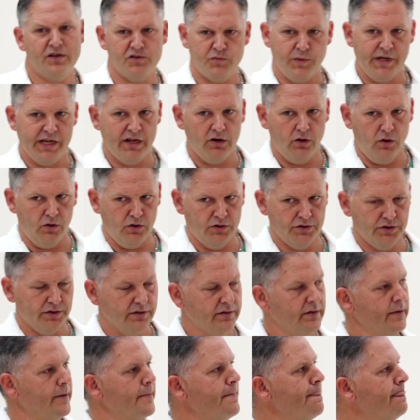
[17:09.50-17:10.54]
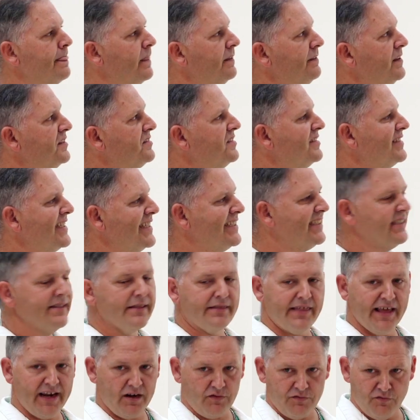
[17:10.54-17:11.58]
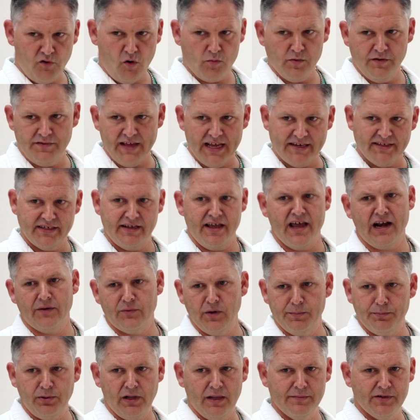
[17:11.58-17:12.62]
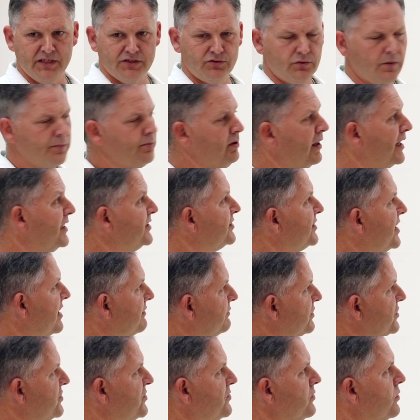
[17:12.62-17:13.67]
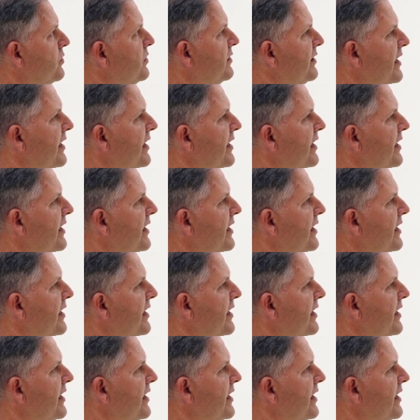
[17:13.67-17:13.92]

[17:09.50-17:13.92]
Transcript: as we get older. This is a synthetic form of that to kind of replenish that, restore